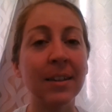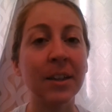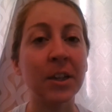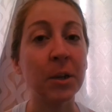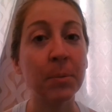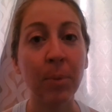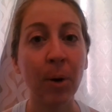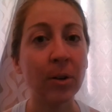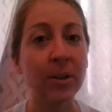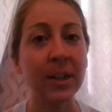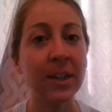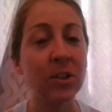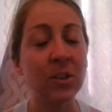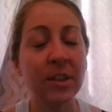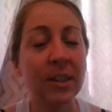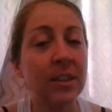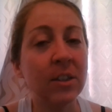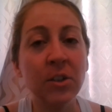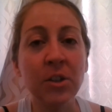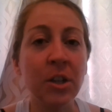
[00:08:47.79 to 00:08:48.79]
that your body
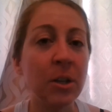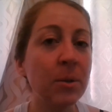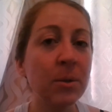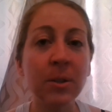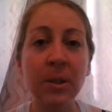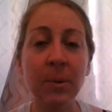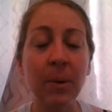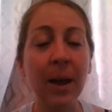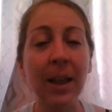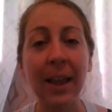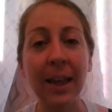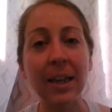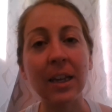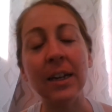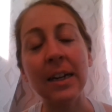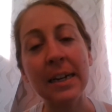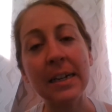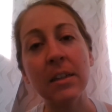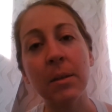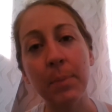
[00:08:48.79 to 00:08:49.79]
just isn't used to it, like
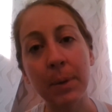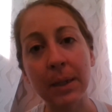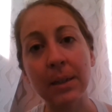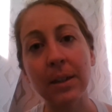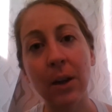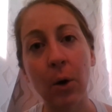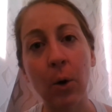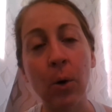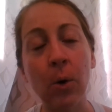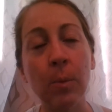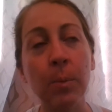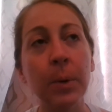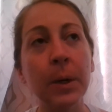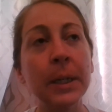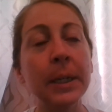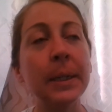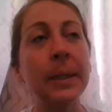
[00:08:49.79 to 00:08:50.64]
you need to build it up.